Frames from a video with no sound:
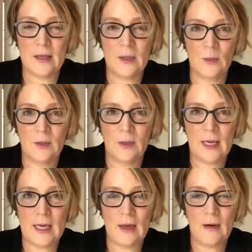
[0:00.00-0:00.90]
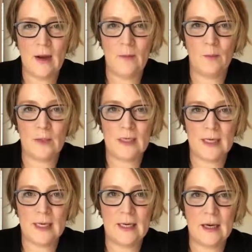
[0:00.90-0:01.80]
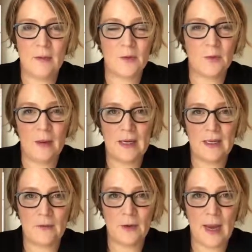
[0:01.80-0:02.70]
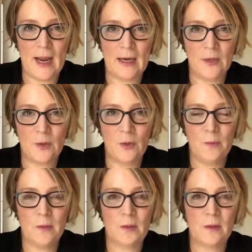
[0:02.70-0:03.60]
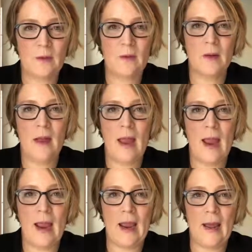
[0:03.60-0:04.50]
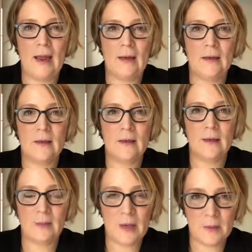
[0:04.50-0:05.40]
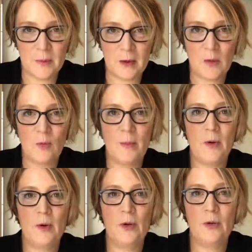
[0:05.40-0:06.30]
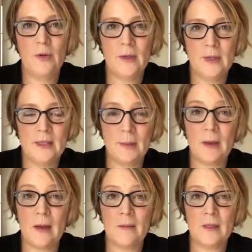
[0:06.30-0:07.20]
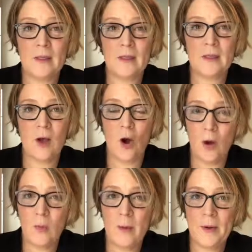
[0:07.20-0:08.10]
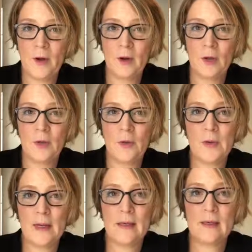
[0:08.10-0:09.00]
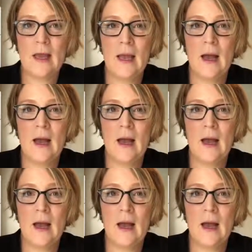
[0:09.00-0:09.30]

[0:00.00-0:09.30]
So we'll look here and we'll see there's many different age groups, and sometimes married women are included, sometimes all women are included,